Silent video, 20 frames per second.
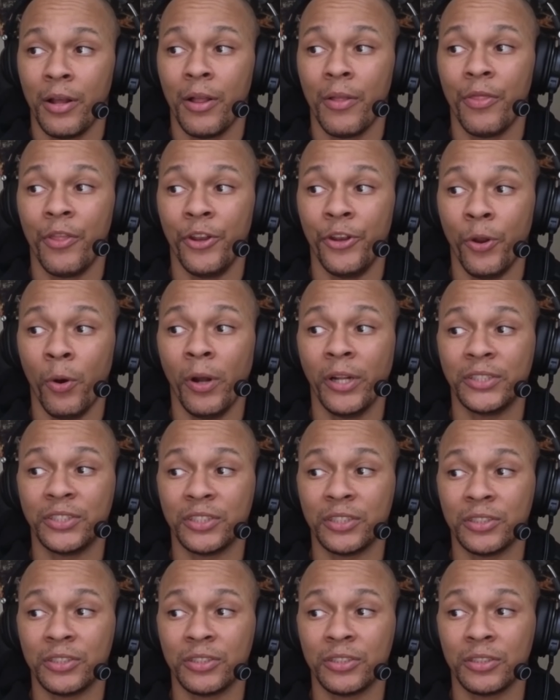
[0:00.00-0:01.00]
the
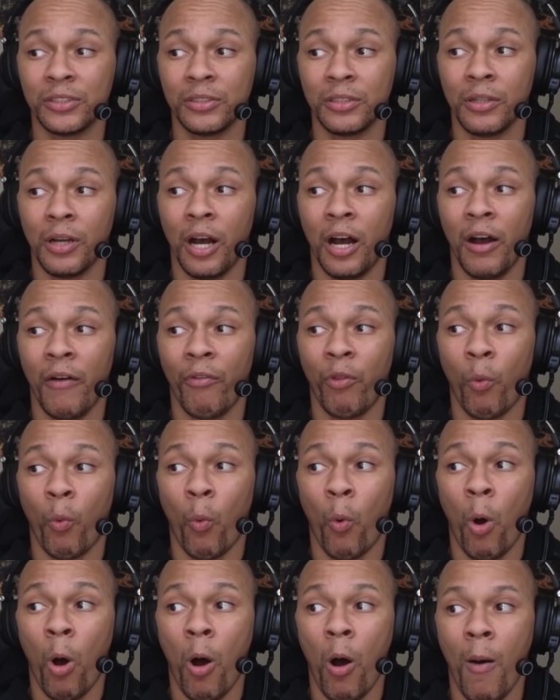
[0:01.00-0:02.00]
noises of the
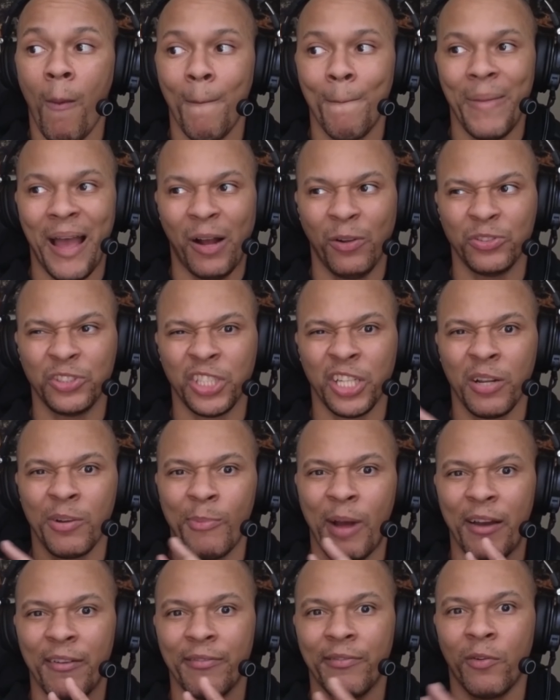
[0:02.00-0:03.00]
wall bouncing
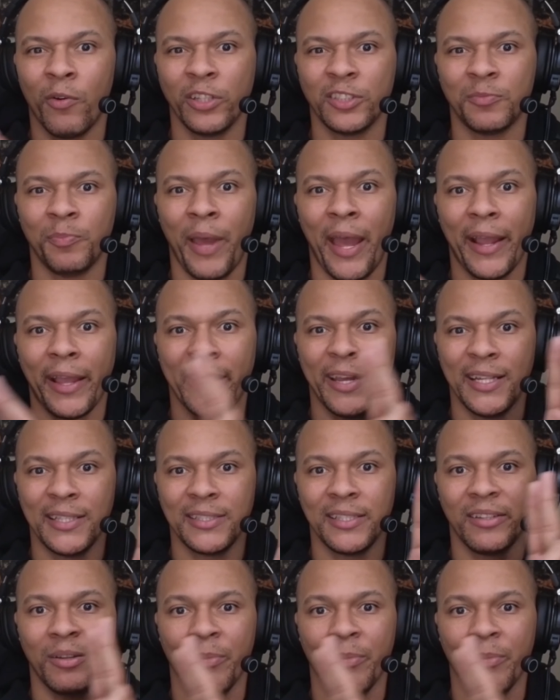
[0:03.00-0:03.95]
my voice back into the